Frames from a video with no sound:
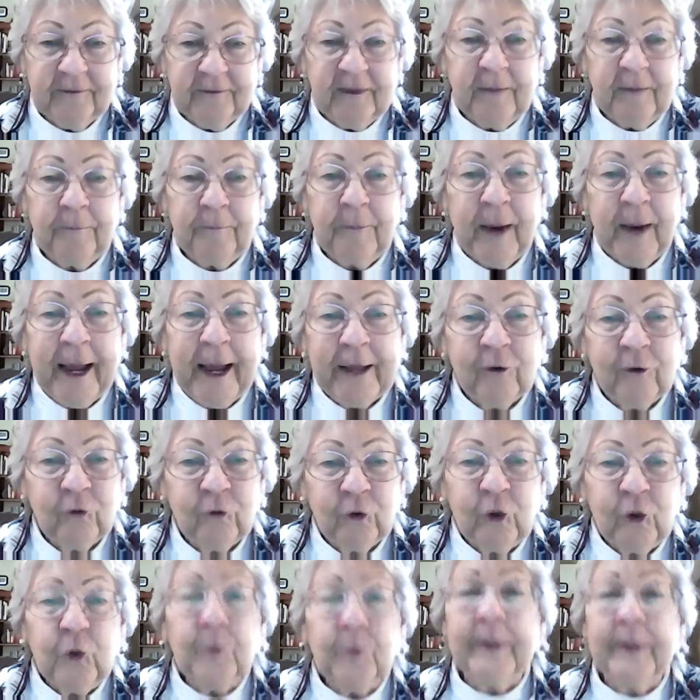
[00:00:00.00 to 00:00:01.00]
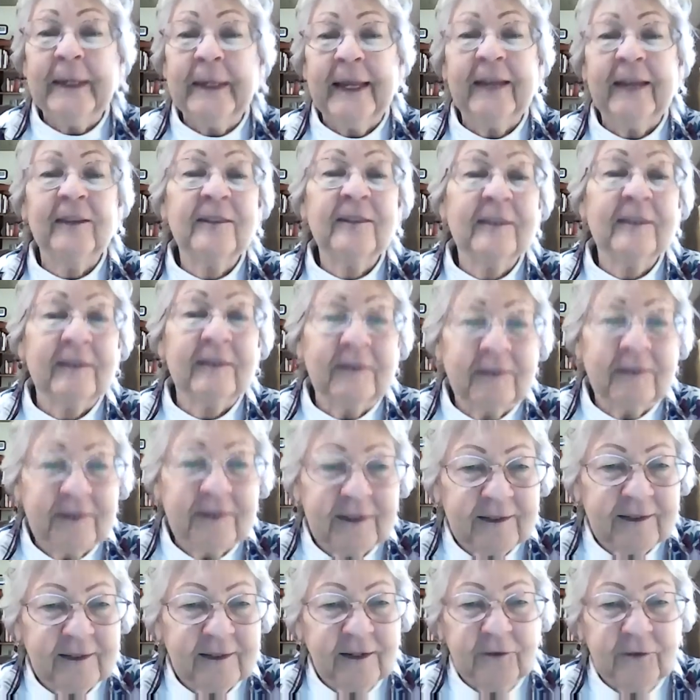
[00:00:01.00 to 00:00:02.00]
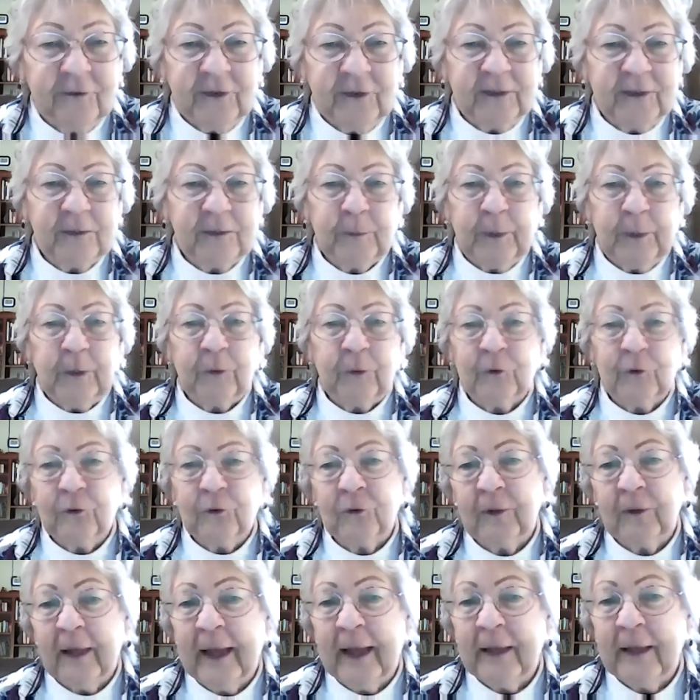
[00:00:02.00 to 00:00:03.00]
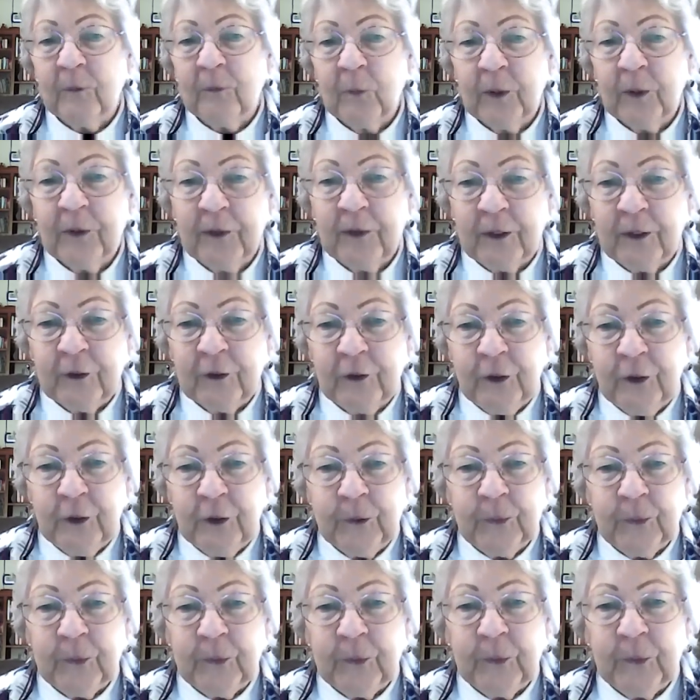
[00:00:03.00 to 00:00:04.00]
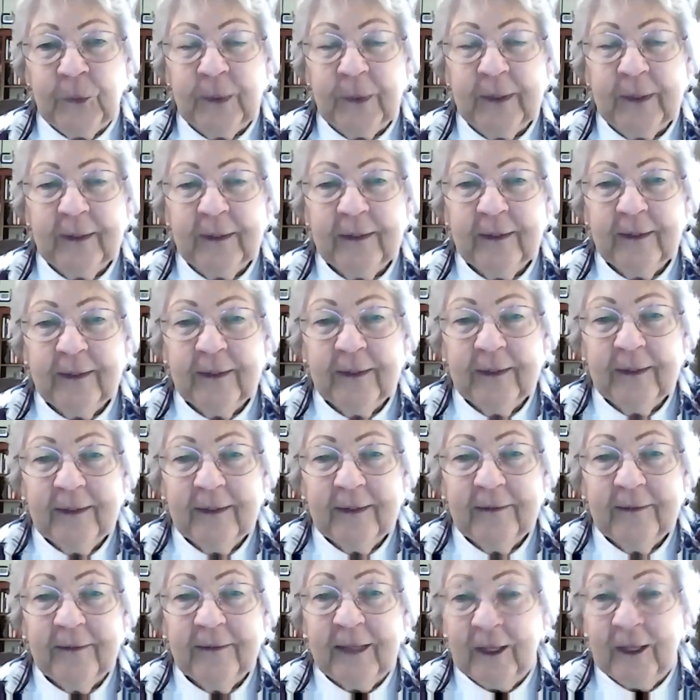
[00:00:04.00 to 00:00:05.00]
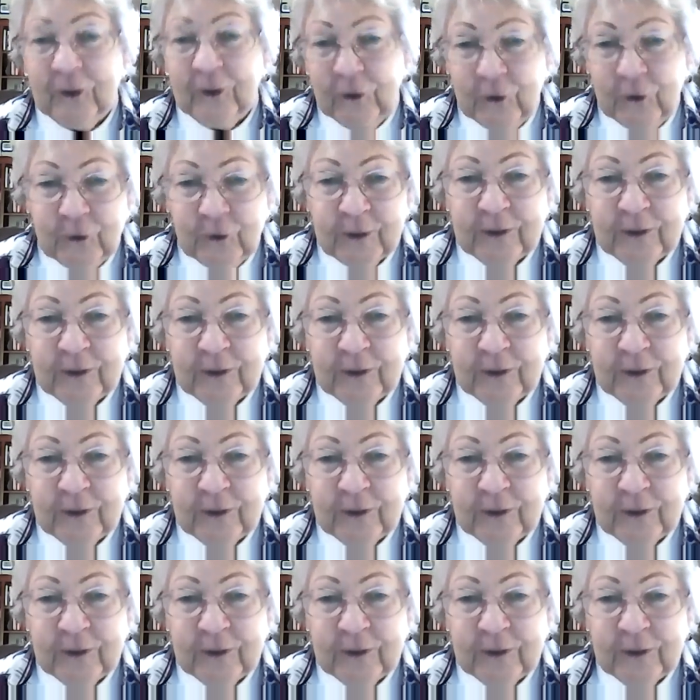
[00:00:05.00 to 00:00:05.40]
the bioluminescence of the spiritual light within you that you